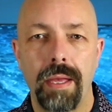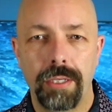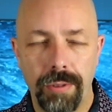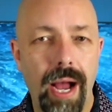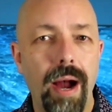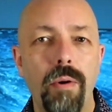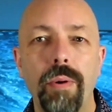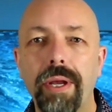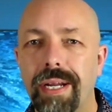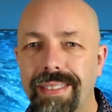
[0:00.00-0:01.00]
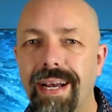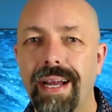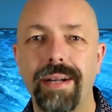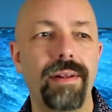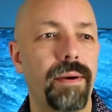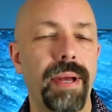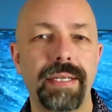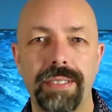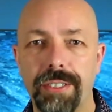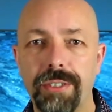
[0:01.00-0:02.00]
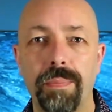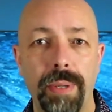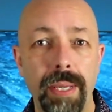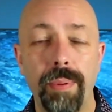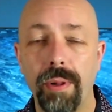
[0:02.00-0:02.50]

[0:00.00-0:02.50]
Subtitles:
So how are we going to title our message so people